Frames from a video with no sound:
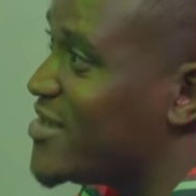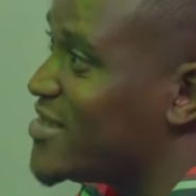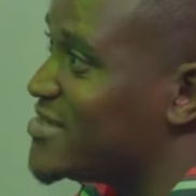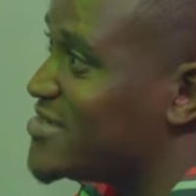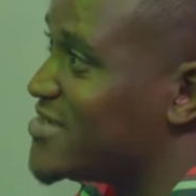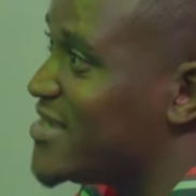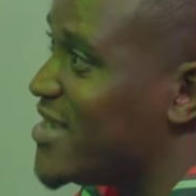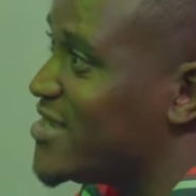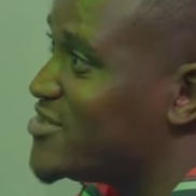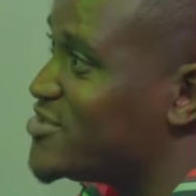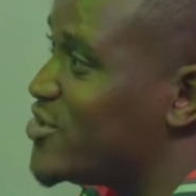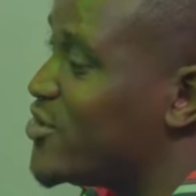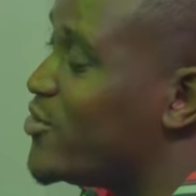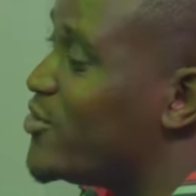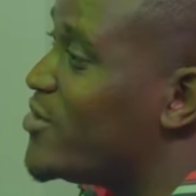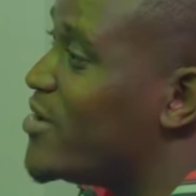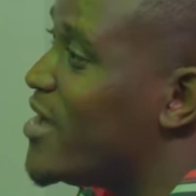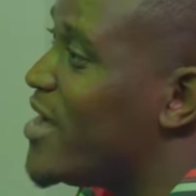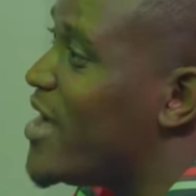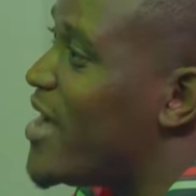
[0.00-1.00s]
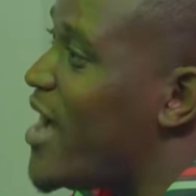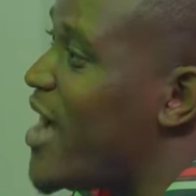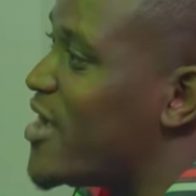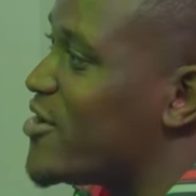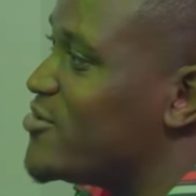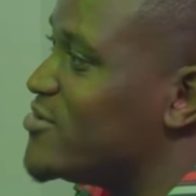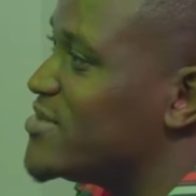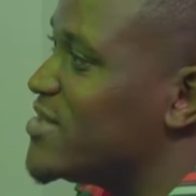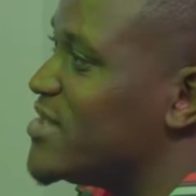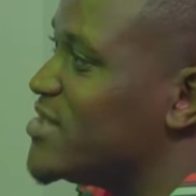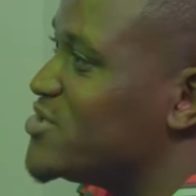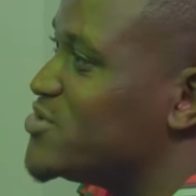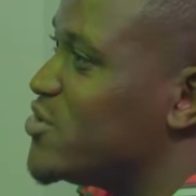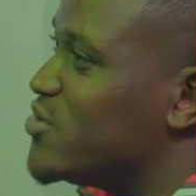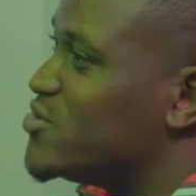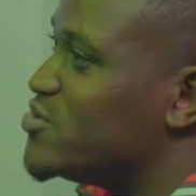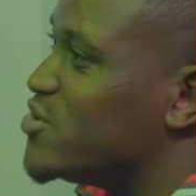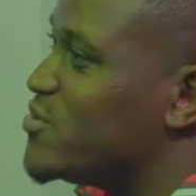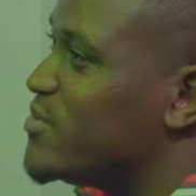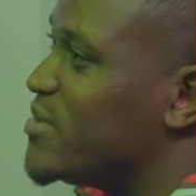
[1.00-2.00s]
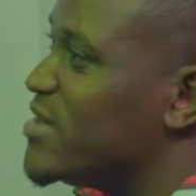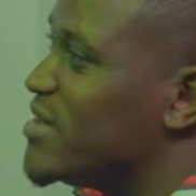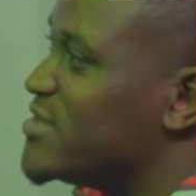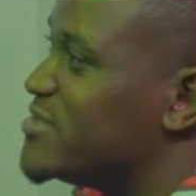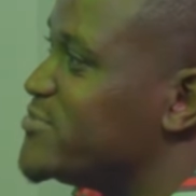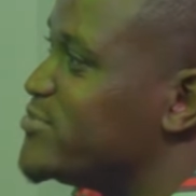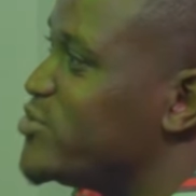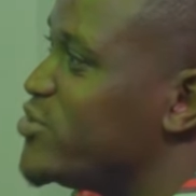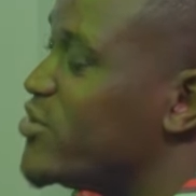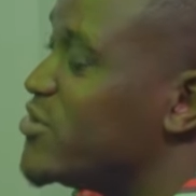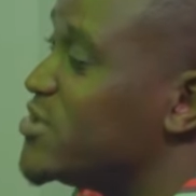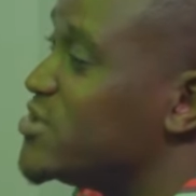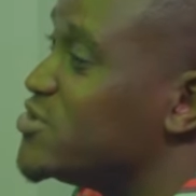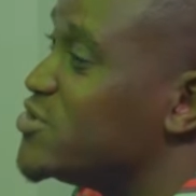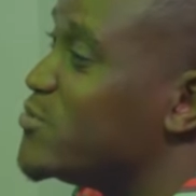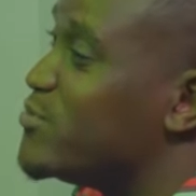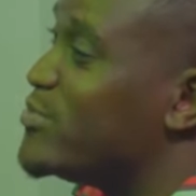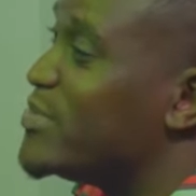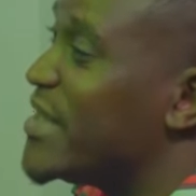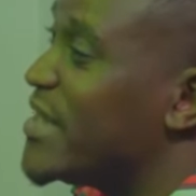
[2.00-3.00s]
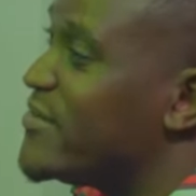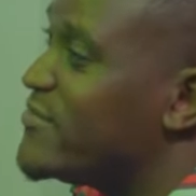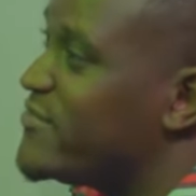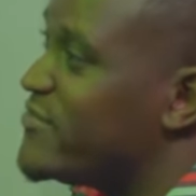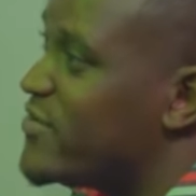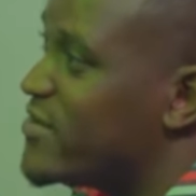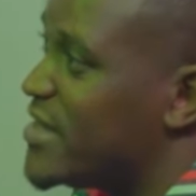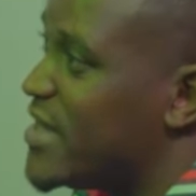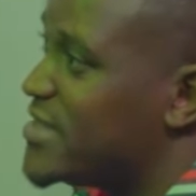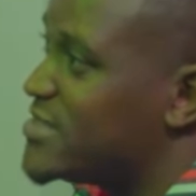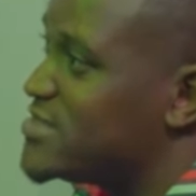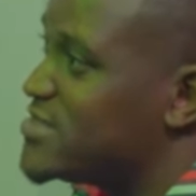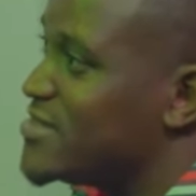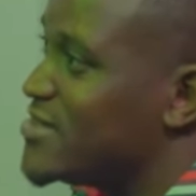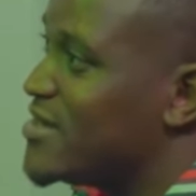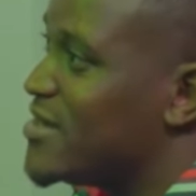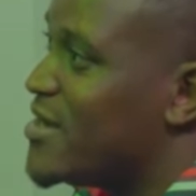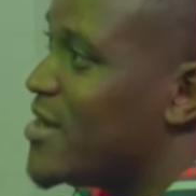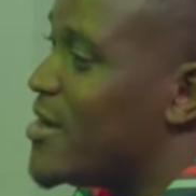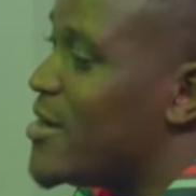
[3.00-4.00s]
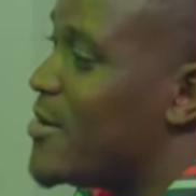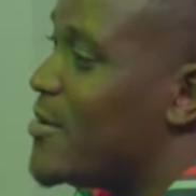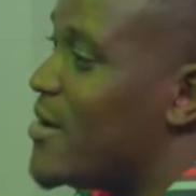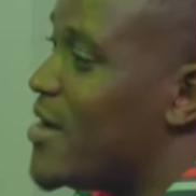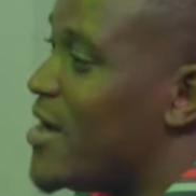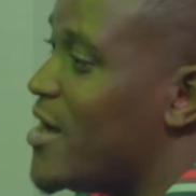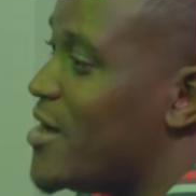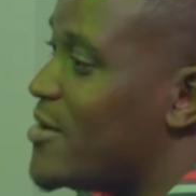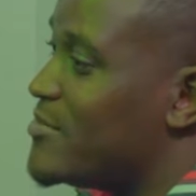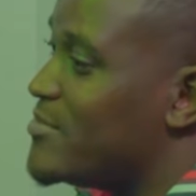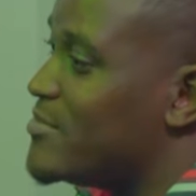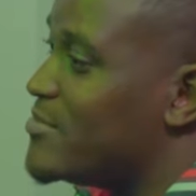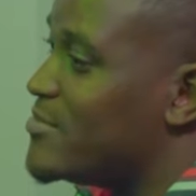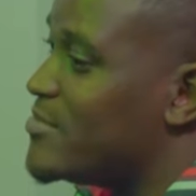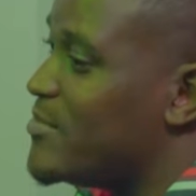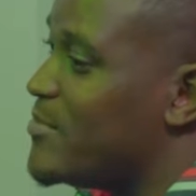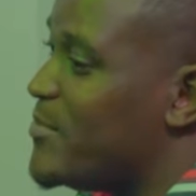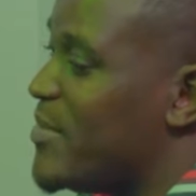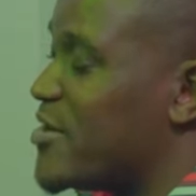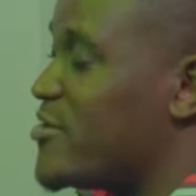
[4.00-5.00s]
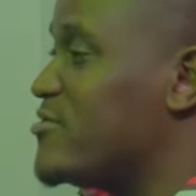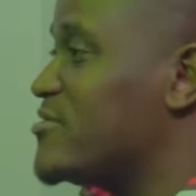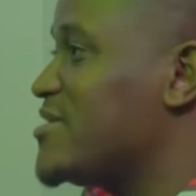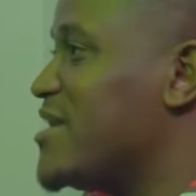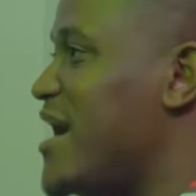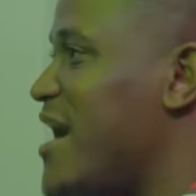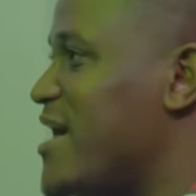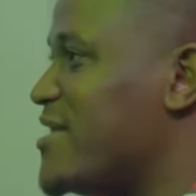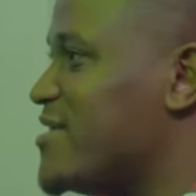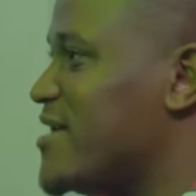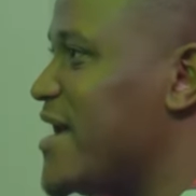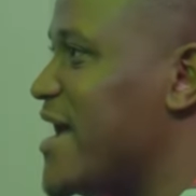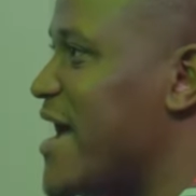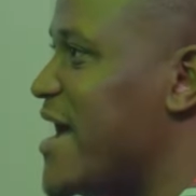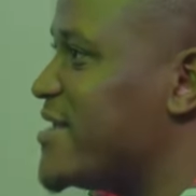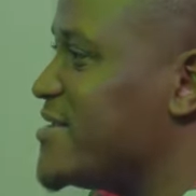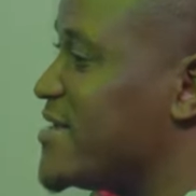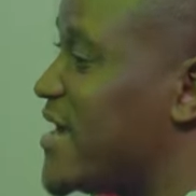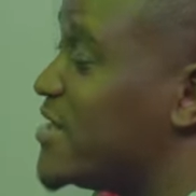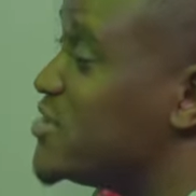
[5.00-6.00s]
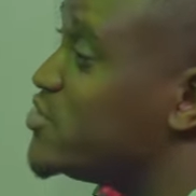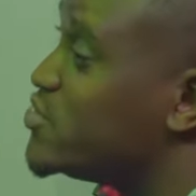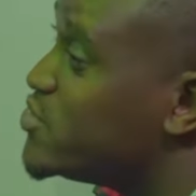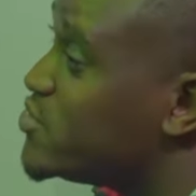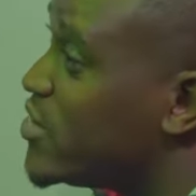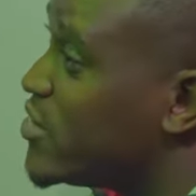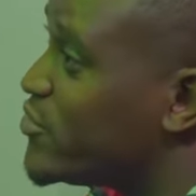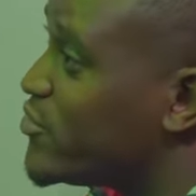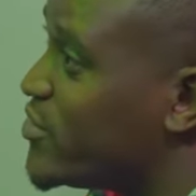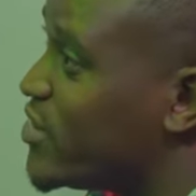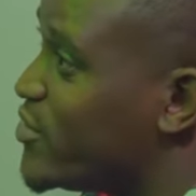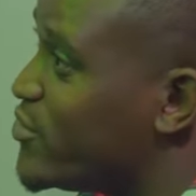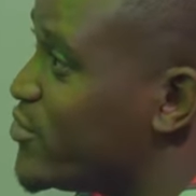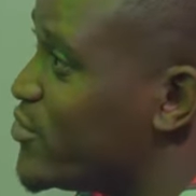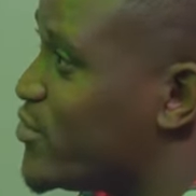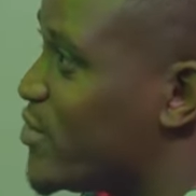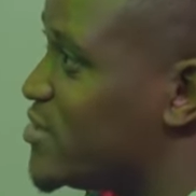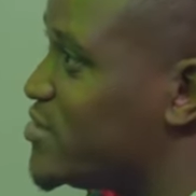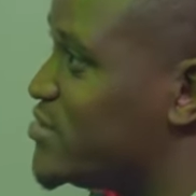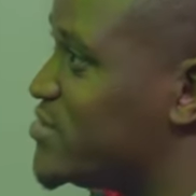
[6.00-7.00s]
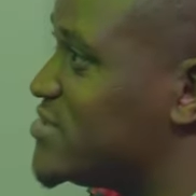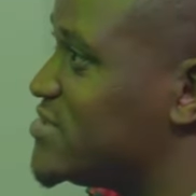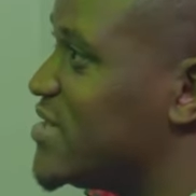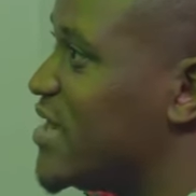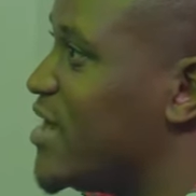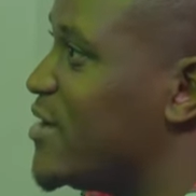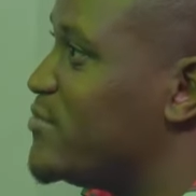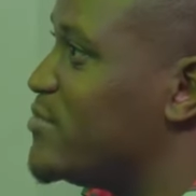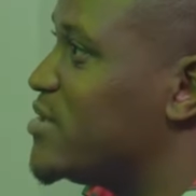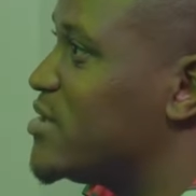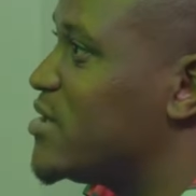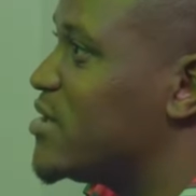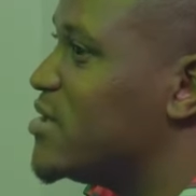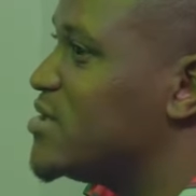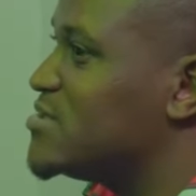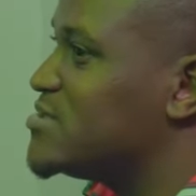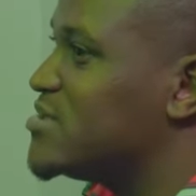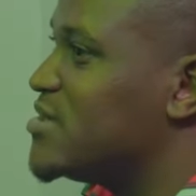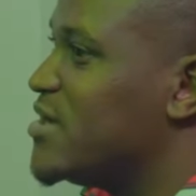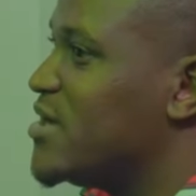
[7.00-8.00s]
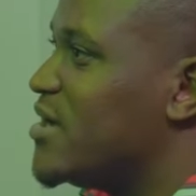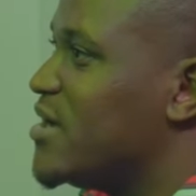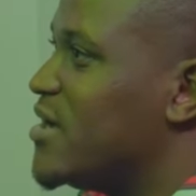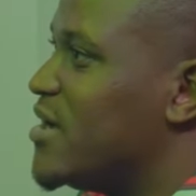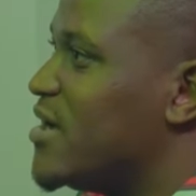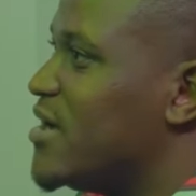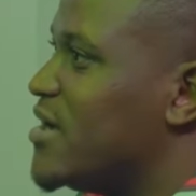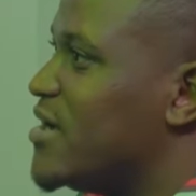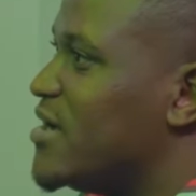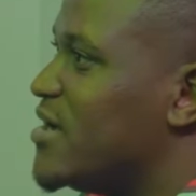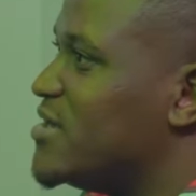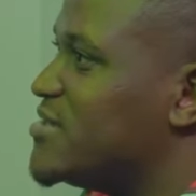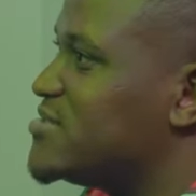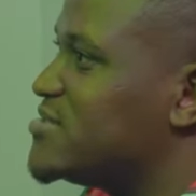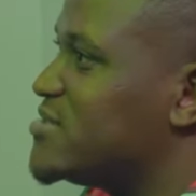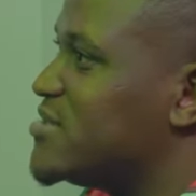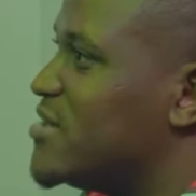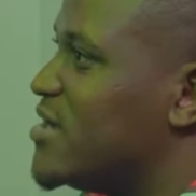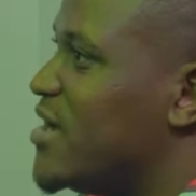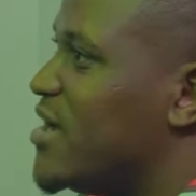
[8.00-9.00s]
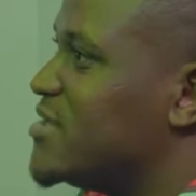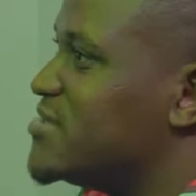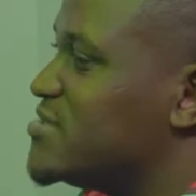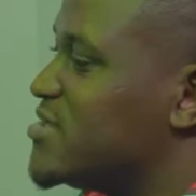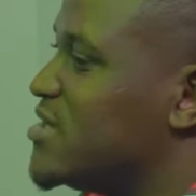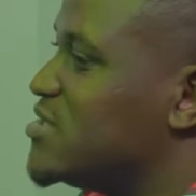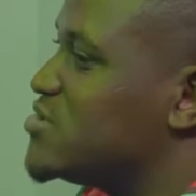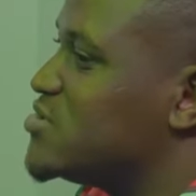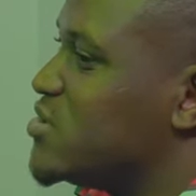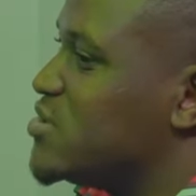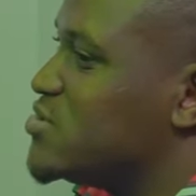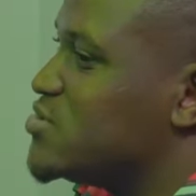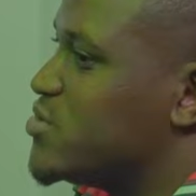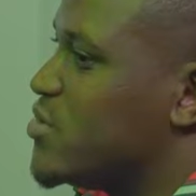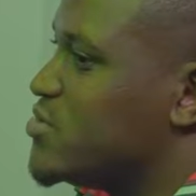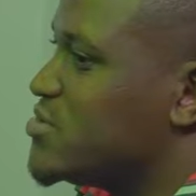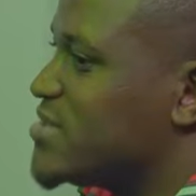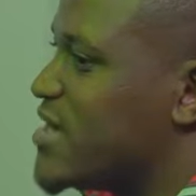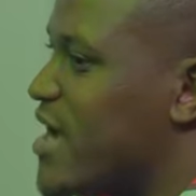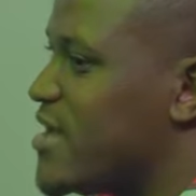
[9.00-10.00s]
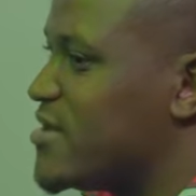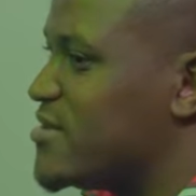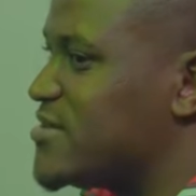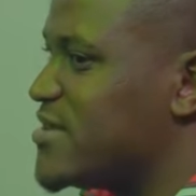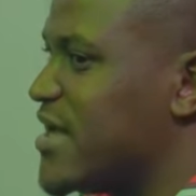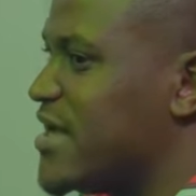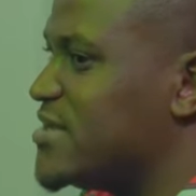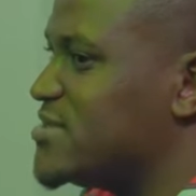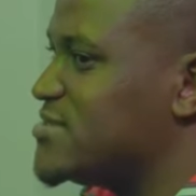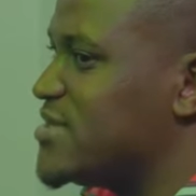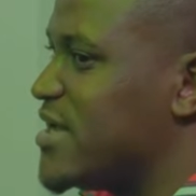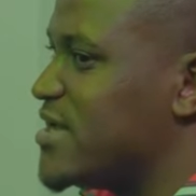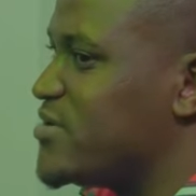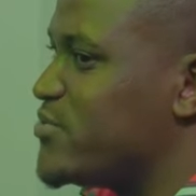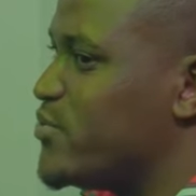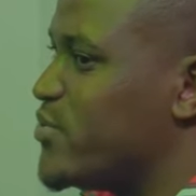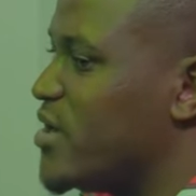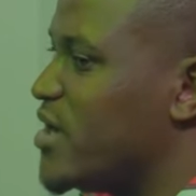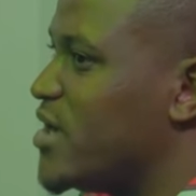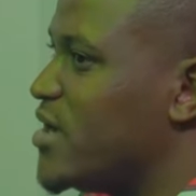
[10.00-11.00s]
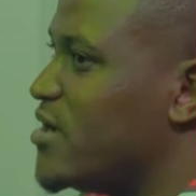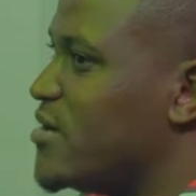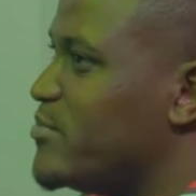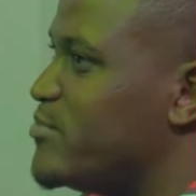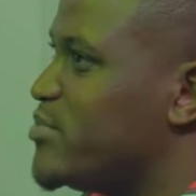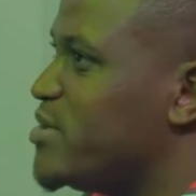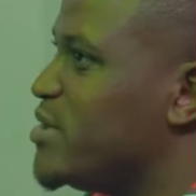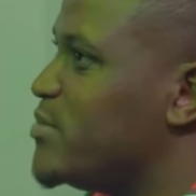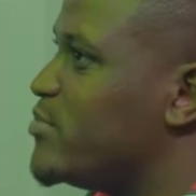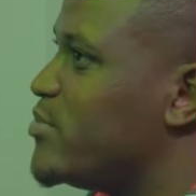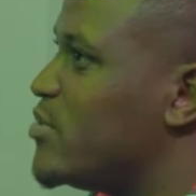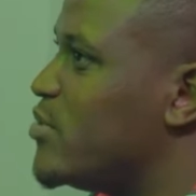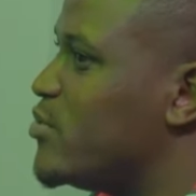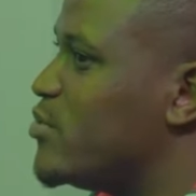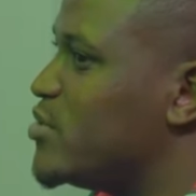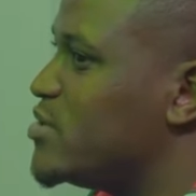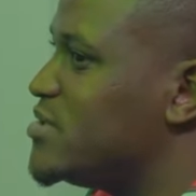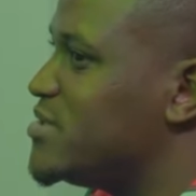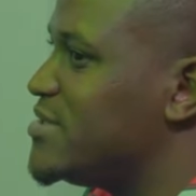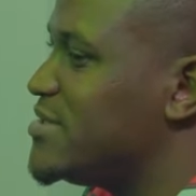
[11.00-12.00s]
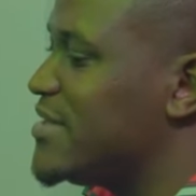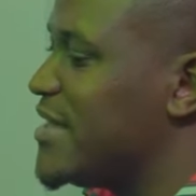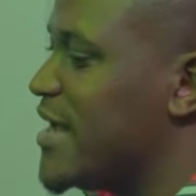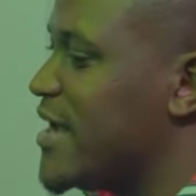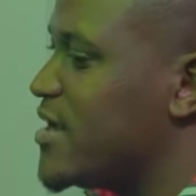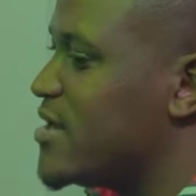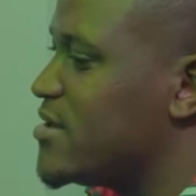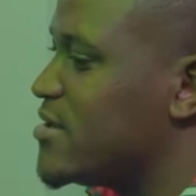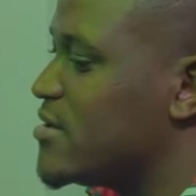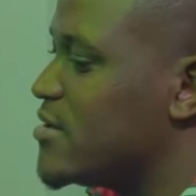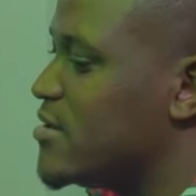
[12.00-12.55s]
a dark space mentally at Got some you. point social media had very little to do with where I was. Got you. You understand? It was just my surroundings and how things were at the time. You yes, understand? Sir. So um, yes